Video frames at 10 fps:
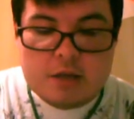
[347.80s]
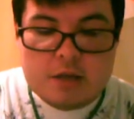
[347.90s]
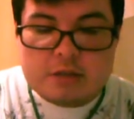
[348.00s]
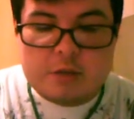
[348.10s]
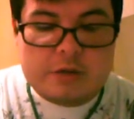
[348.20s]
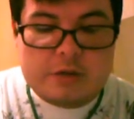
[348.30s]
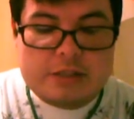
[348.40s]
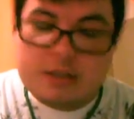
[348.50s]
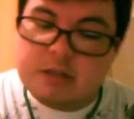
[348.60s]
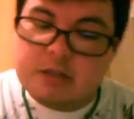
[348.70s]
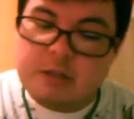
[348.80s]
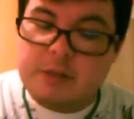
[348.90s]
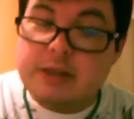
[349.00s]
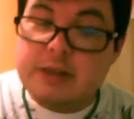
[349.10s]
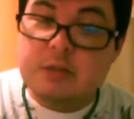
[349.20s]
Someone who intentionally
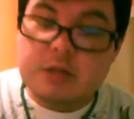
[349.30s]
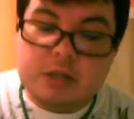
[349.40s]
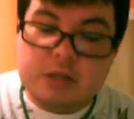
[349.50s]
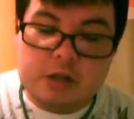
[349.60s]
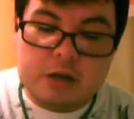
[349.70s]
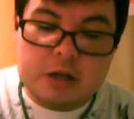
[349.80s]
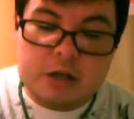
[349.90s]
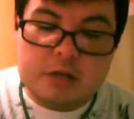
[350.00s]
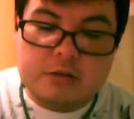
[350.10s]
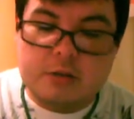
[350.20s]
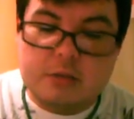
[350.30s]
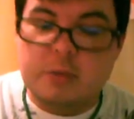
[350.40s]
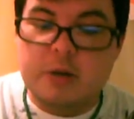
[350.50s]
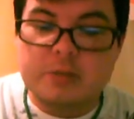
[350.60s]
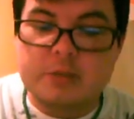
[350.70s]
plays with gender cues to
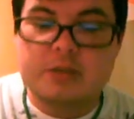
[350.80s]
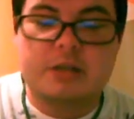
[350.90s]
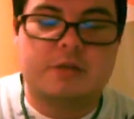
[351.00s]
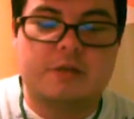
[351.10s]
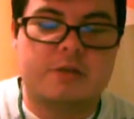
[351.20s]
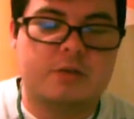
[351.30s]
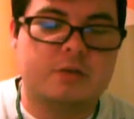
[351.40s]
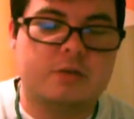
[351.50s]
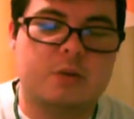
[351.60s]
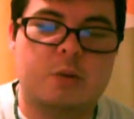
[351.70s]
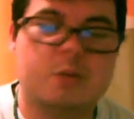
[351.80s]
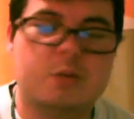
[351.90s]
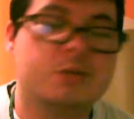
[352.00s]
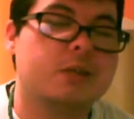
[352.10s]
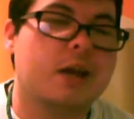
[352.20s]
purposely confuse quote-unquote
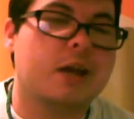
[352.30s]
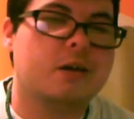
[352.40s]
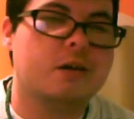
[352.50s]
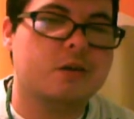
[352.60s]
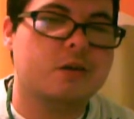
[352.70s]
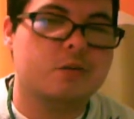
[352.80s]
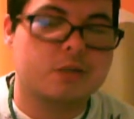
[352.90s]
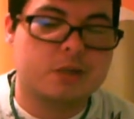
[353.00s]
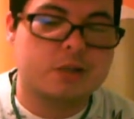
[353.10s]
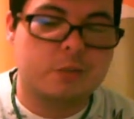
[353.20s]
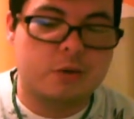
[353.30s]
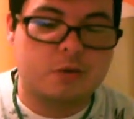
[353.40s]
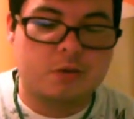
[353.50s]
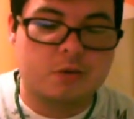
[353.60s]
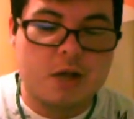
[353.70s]
standard or
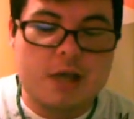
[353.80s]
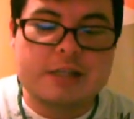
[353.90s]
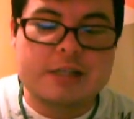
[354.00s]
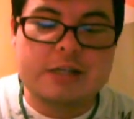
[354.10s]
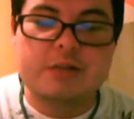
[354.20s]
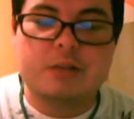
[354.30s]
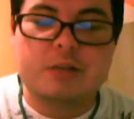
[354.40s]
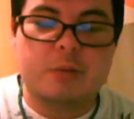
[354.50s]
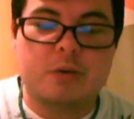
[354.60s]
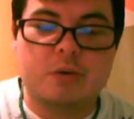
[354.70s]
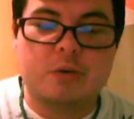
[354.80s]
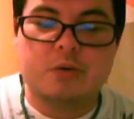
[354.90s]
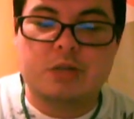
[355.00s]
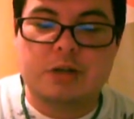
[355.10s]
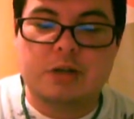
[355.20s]

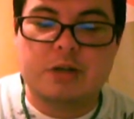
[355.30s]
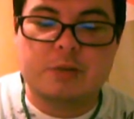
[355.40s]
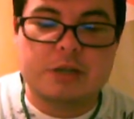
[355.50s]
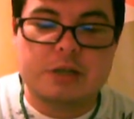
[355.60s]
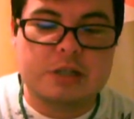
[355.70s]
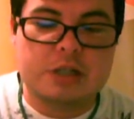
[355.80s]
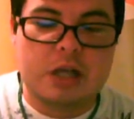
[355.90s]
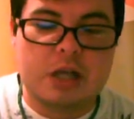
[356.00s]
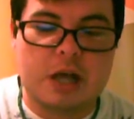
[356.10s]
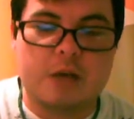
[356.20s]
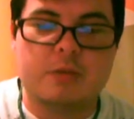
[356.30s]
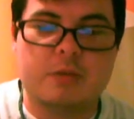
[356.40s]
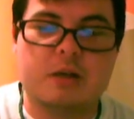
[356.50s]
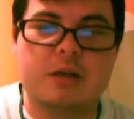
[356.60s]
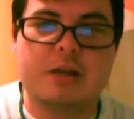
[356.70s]
stereotypical gender expression,
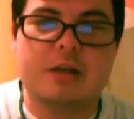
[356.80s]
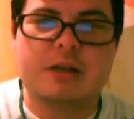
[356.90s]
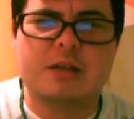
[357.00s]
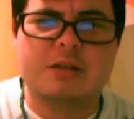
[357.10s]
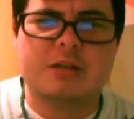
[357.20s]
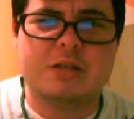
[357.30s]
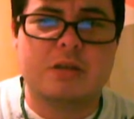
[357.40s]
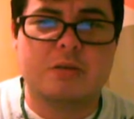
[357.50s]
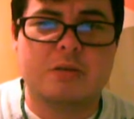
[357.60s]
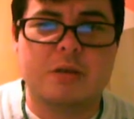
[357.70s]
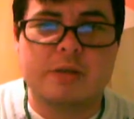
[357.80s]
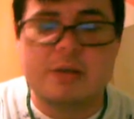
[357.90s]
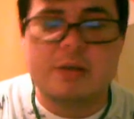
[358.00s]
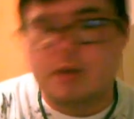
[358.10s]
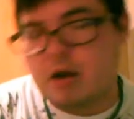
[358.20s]
usually through
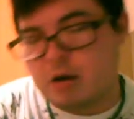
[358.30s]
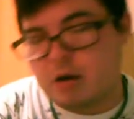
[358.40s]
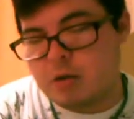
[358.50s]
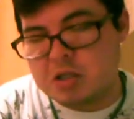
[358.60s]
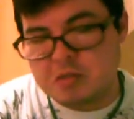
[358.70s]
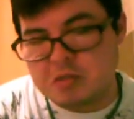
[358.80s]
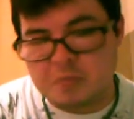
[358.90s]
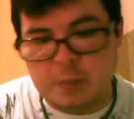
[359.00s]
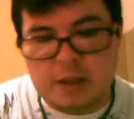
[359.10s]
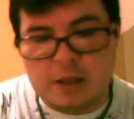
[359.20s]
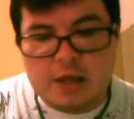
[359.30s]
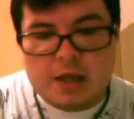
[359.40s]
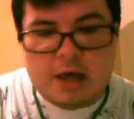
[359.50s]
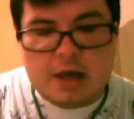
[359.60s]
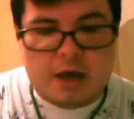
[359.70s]
clothing, but not always.
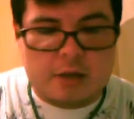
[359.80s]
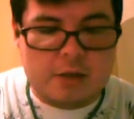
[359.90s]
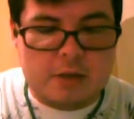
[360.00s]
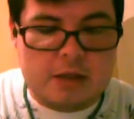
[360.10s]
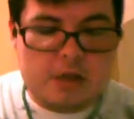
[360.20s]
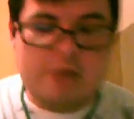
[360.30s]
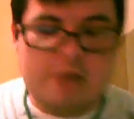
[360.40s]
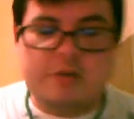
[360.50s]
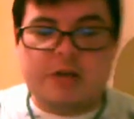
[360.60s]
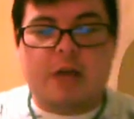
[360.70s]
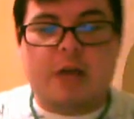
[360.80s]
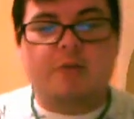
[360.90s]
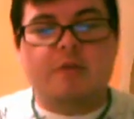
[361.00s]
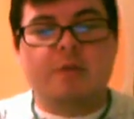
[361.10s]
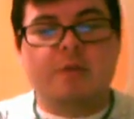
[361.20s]
And then you have your drag
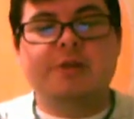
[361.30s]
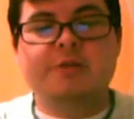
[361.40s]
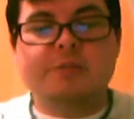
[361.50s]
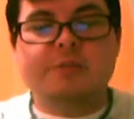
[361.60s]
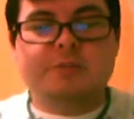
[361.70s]
performers.